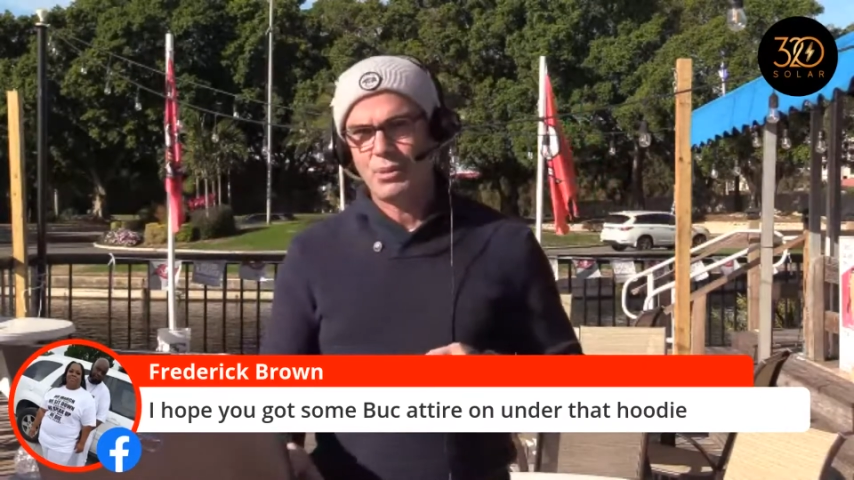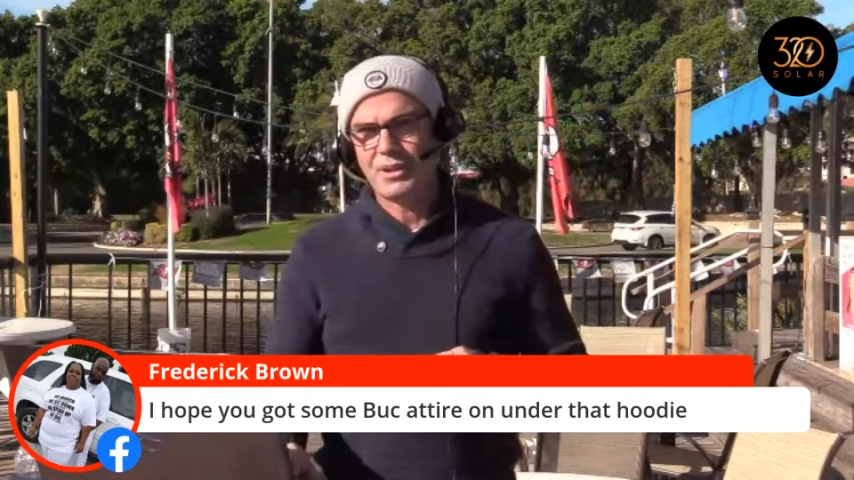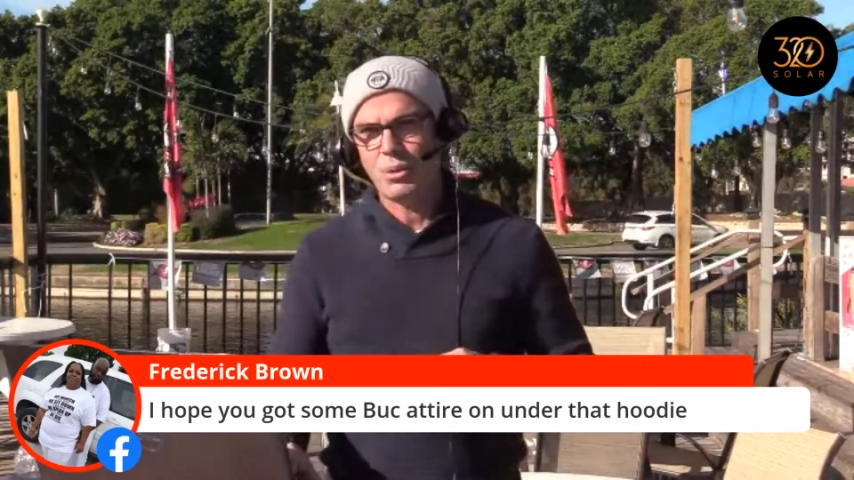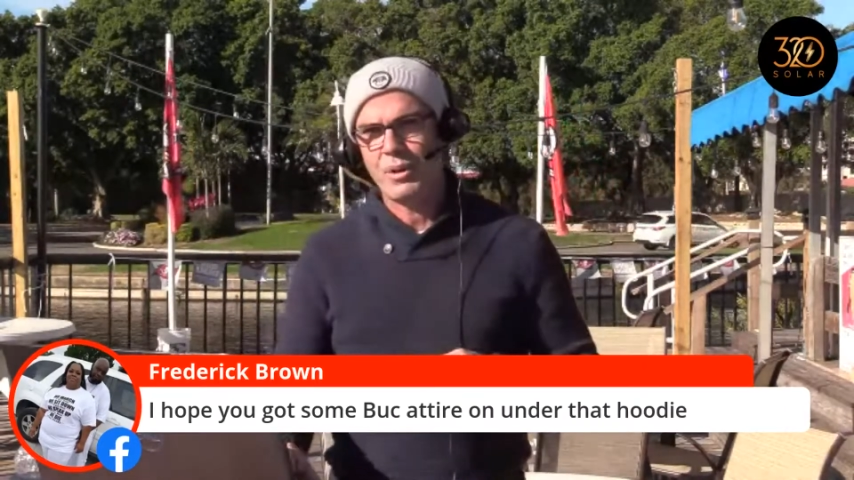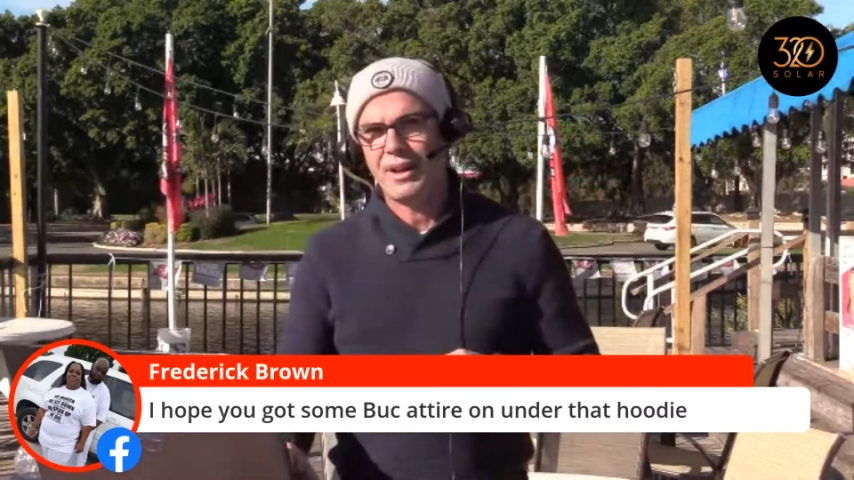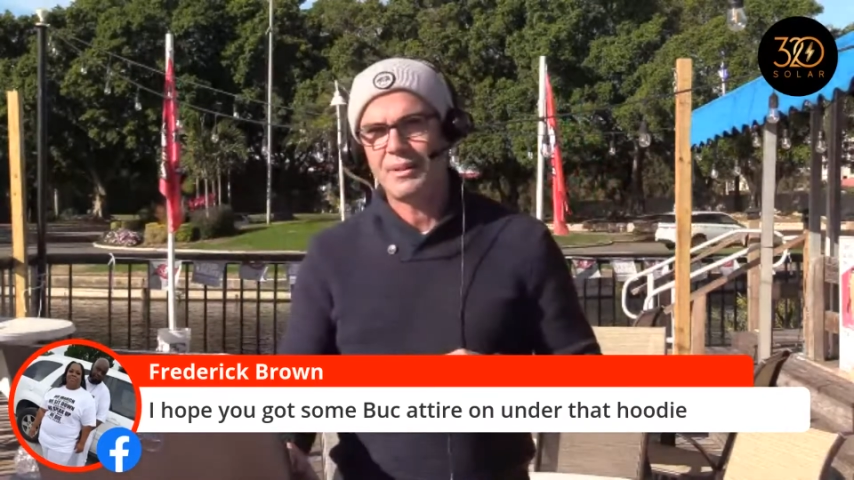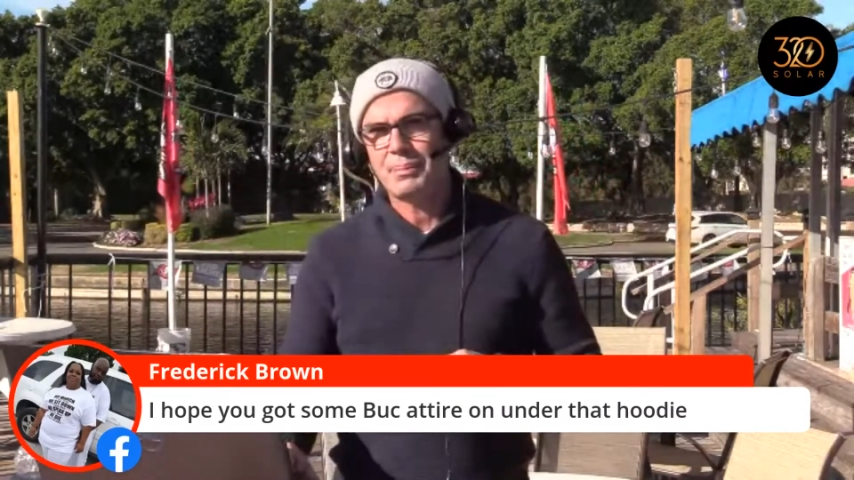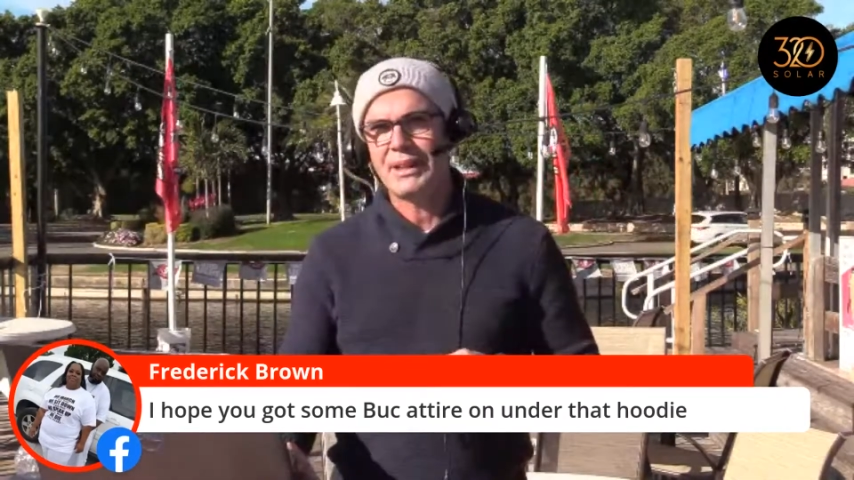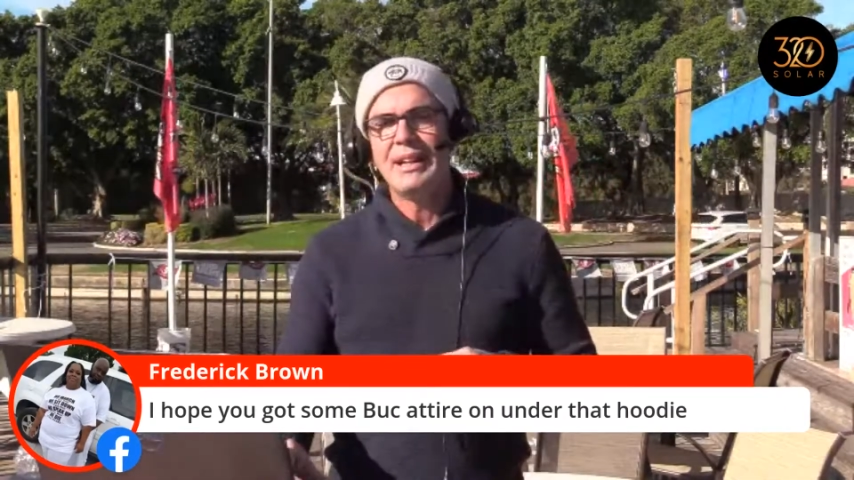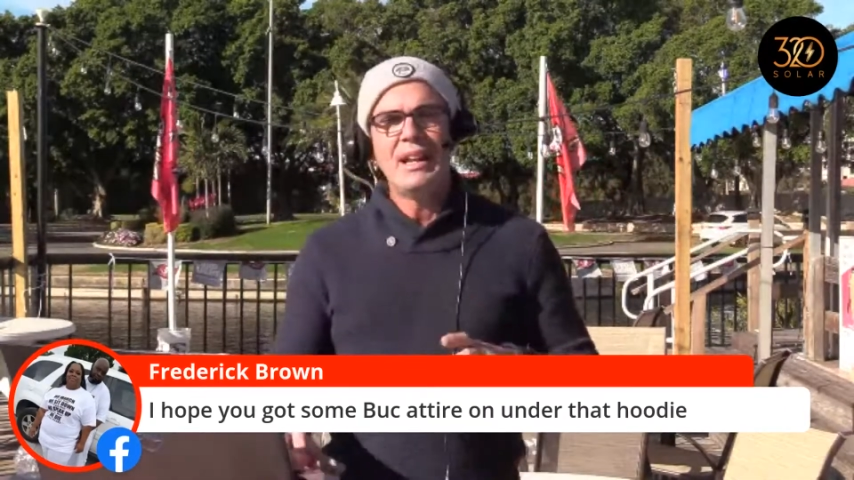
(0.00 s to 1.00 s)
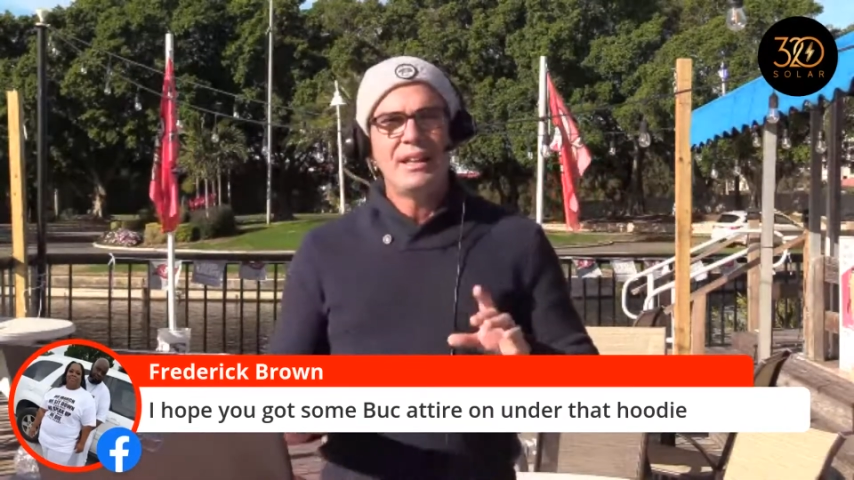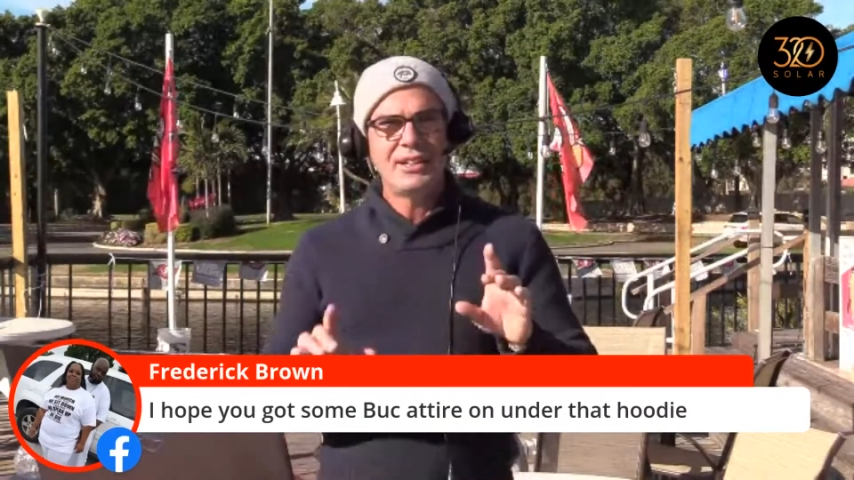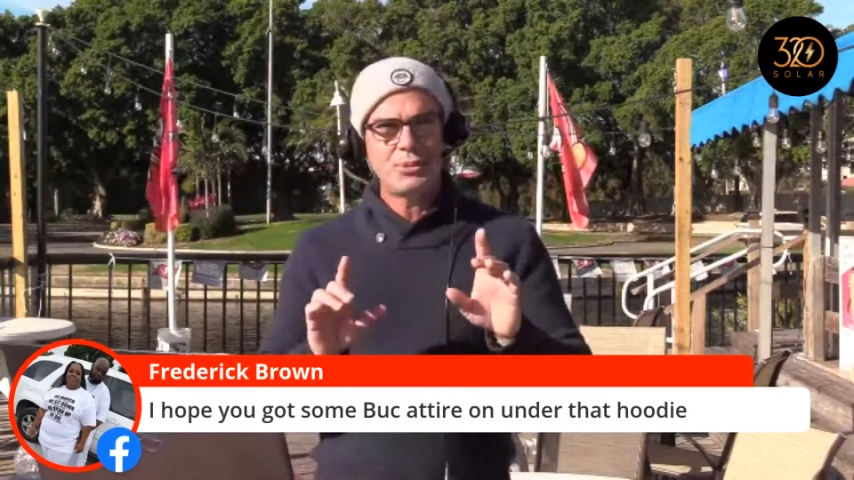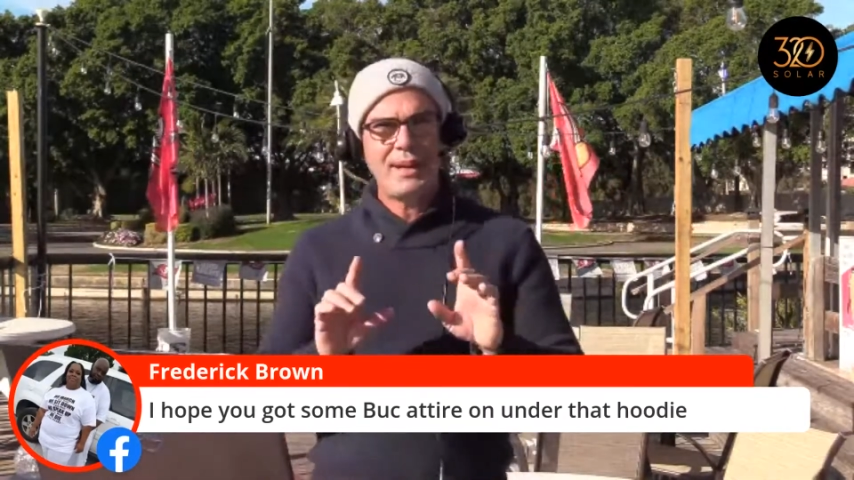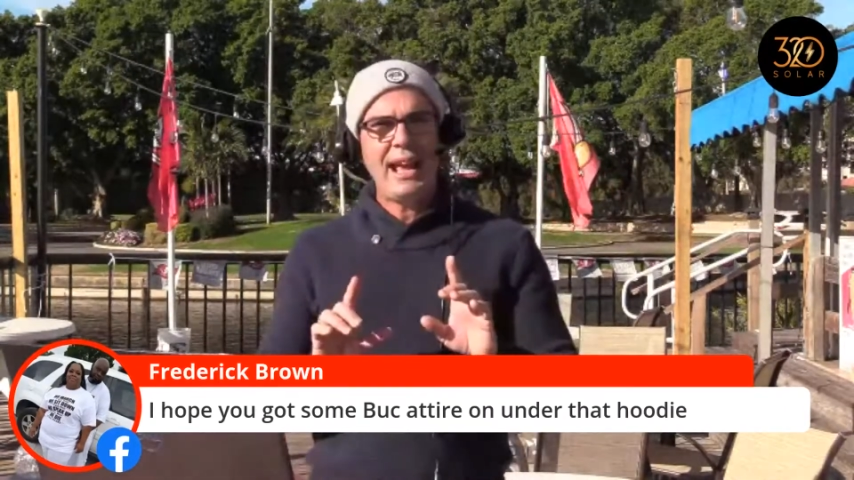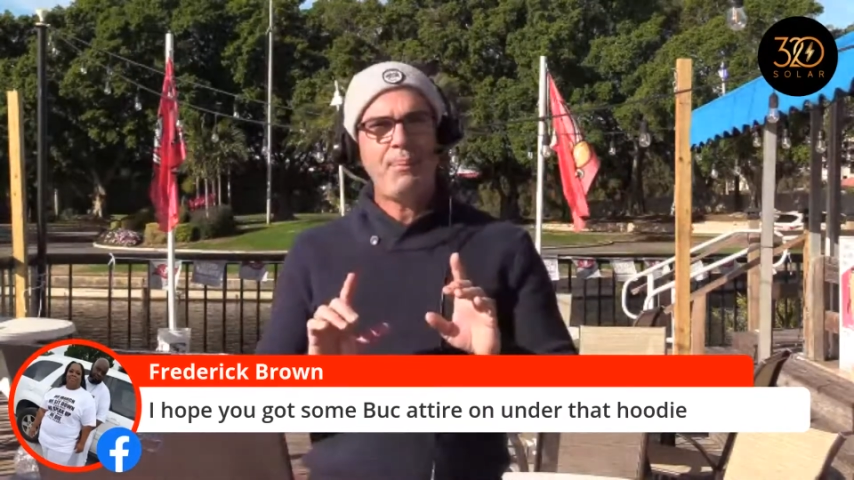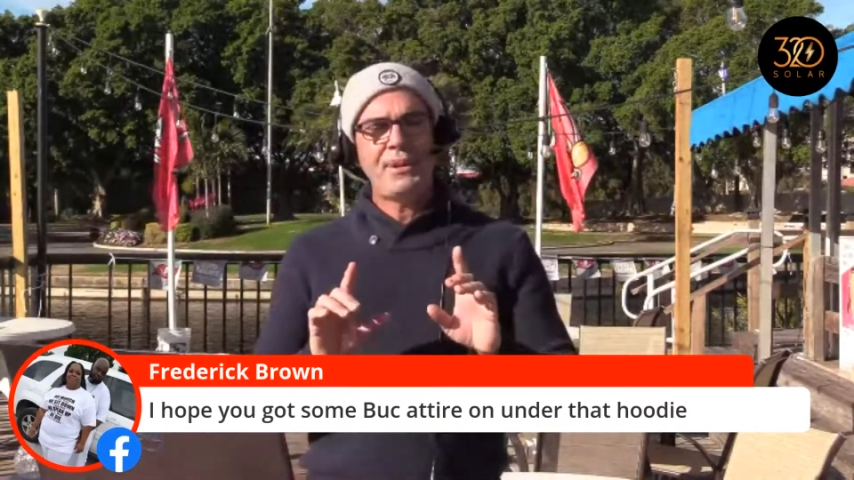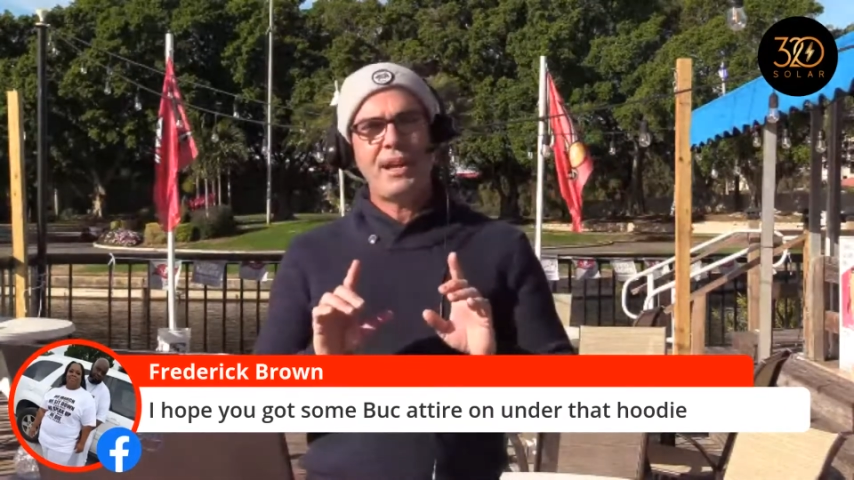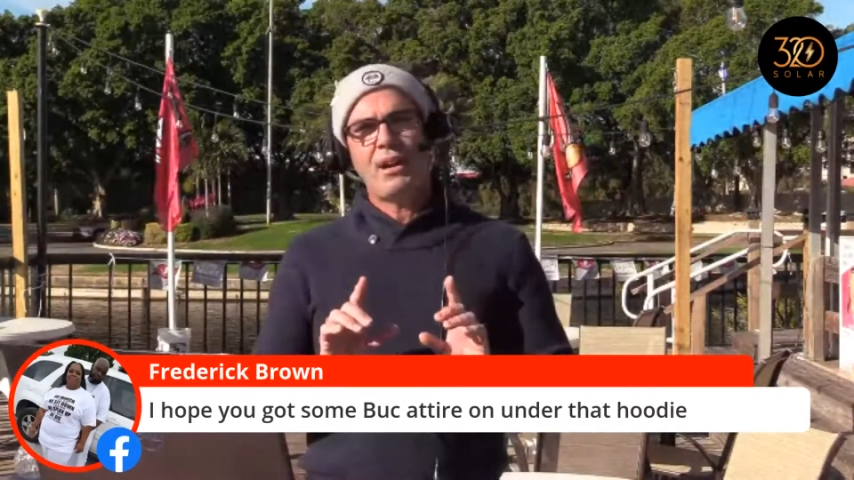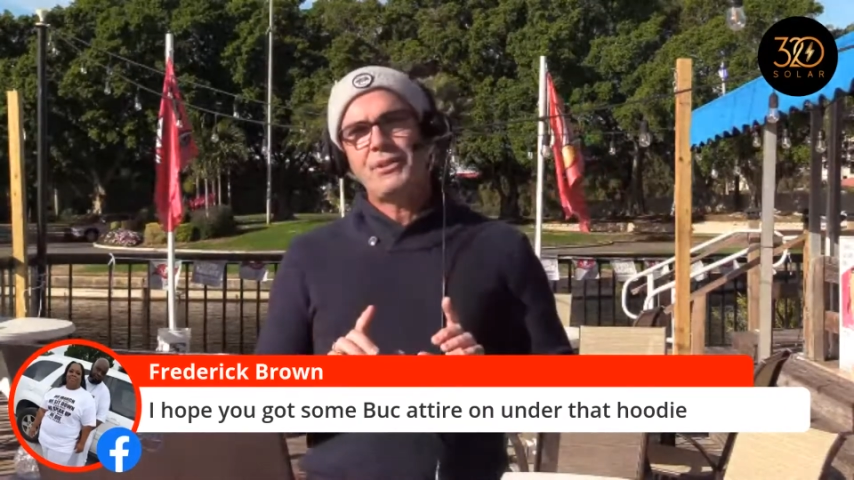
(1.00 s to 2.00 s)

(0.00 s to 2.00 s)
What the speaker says: We're going to wear it. But here's what happened now.